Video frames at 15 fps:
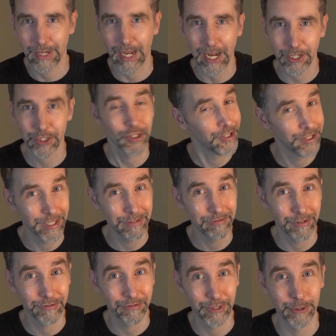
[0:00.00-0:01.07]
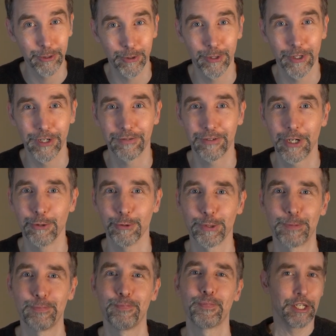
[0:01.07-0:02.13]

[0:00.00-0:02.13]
actually fulfill your life goals.